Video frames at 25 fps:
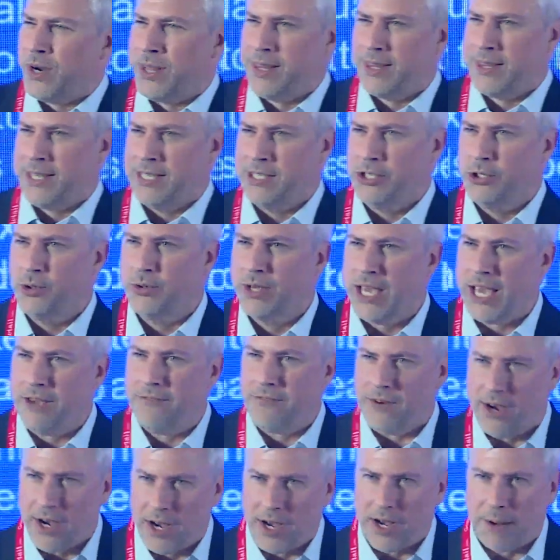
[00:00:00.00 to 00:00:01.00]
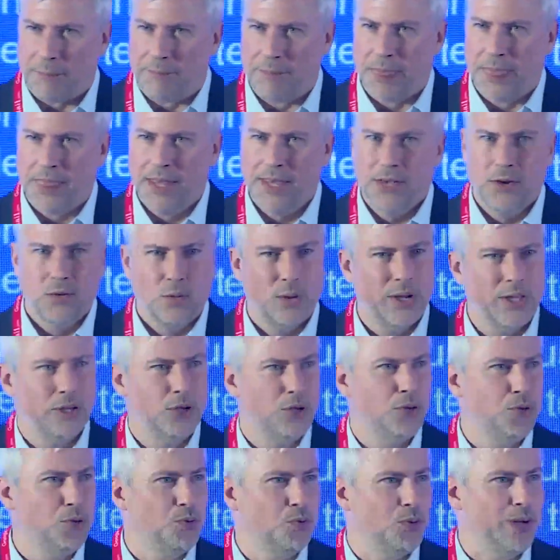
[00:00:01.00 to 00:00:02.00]
of the things you gave up when
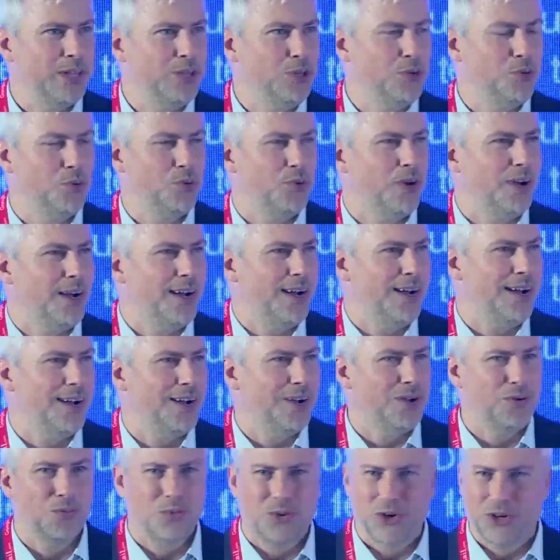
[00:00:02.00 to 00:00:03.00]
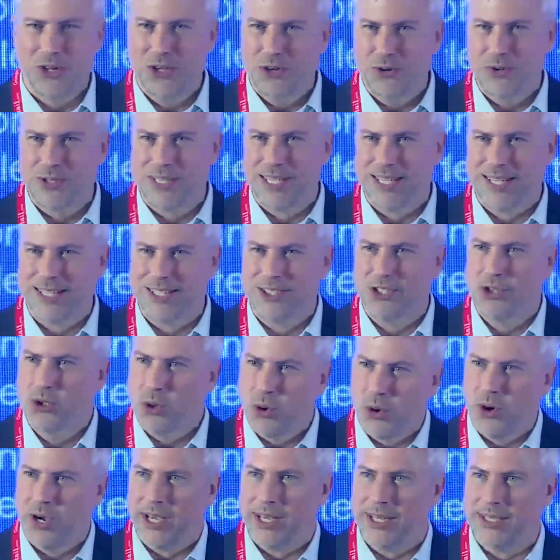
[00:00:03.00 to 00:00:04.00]
you were using
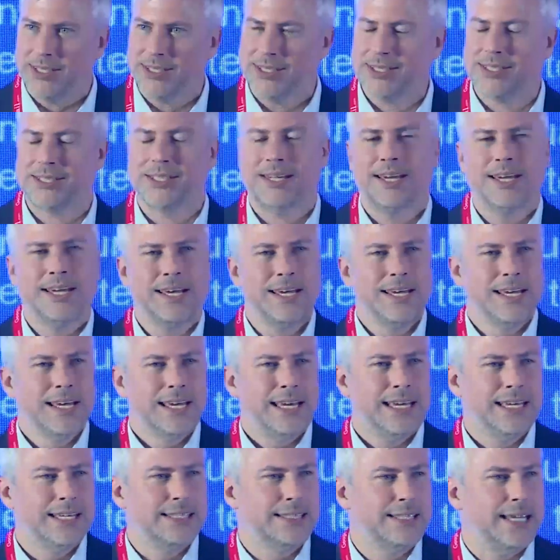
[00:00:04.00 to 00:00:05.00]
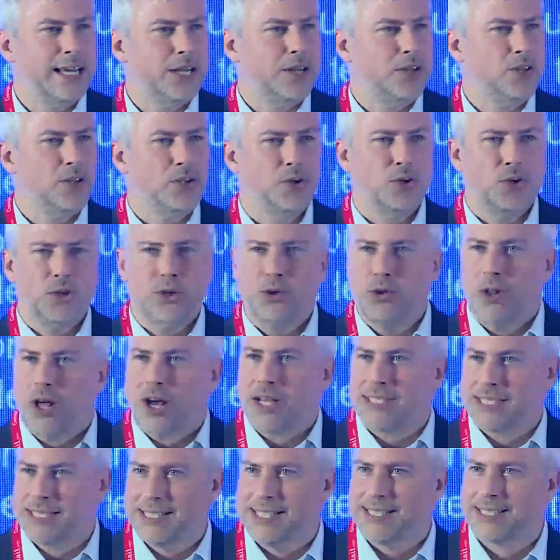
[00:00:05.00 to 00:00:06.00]
joins is that you
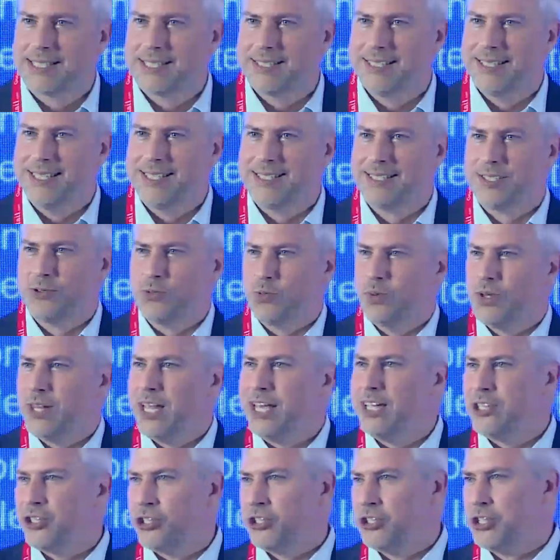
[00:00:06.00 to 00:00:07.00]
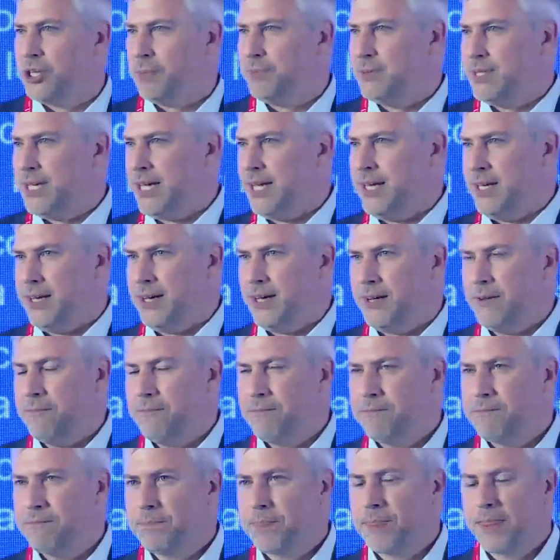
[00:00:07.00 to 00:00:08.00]
lost this relationship data.
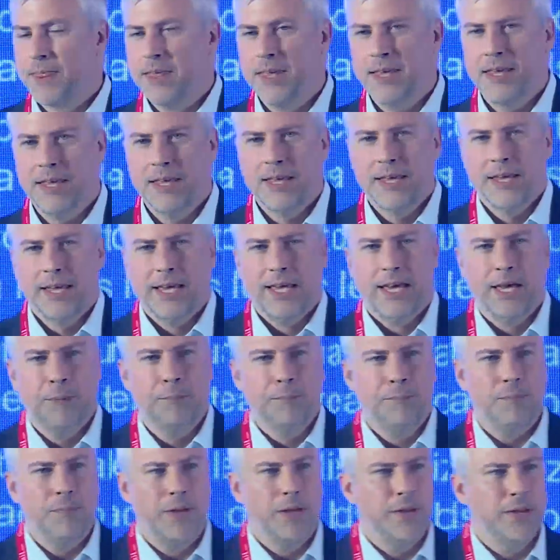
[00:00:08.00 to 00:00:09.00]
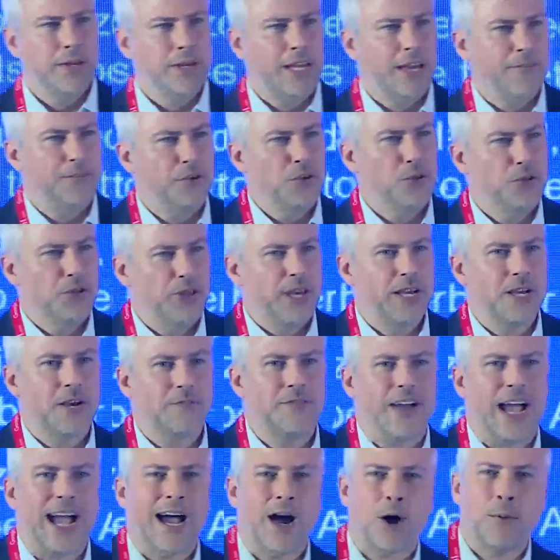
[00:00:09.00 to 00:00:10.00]
And if you think of
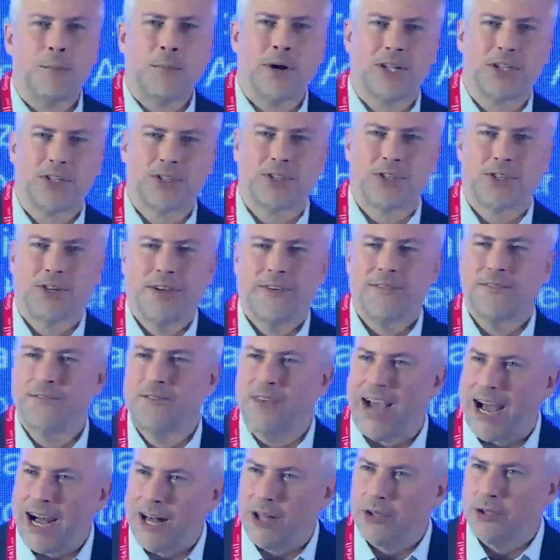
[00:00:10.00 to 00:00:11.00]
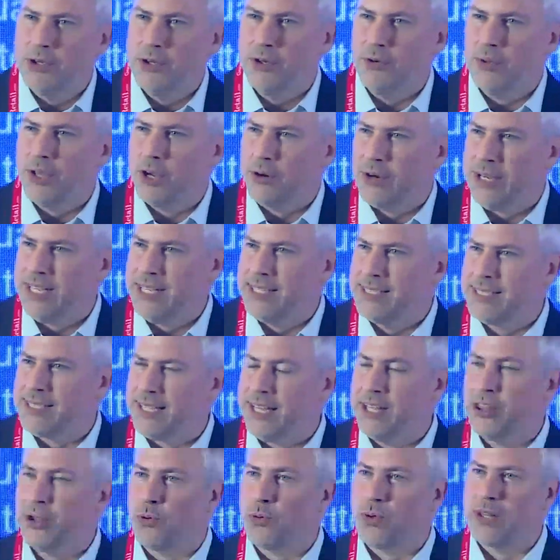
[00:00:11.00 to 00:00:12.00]
how much value there is
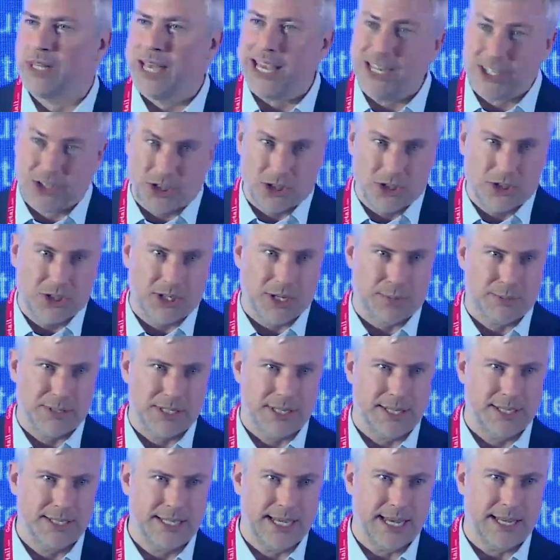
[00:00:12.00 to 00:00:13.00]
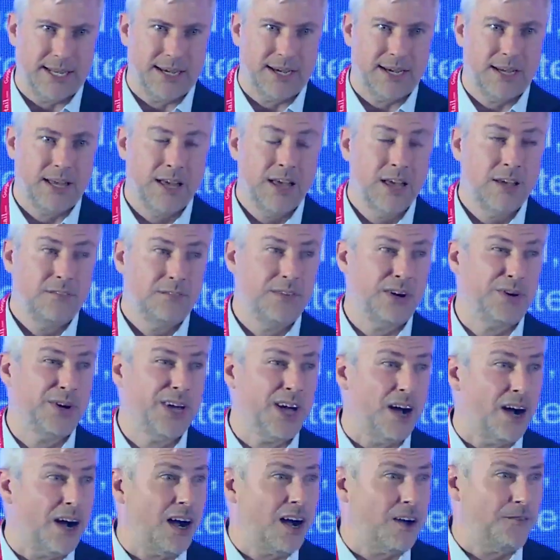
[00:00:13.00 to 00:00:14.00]
in the relationships in the data, very
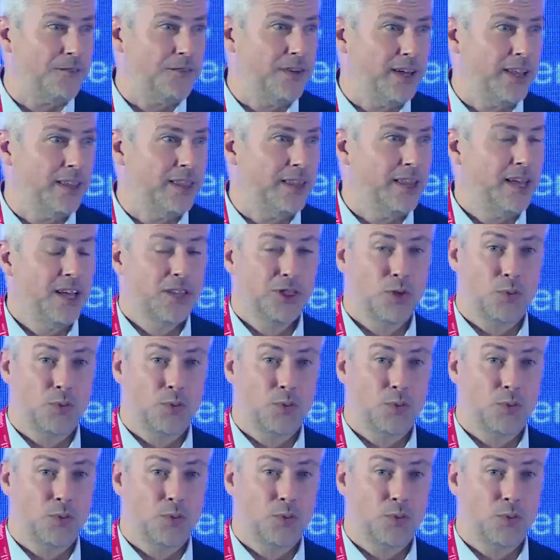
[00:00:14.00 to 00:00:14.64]
often the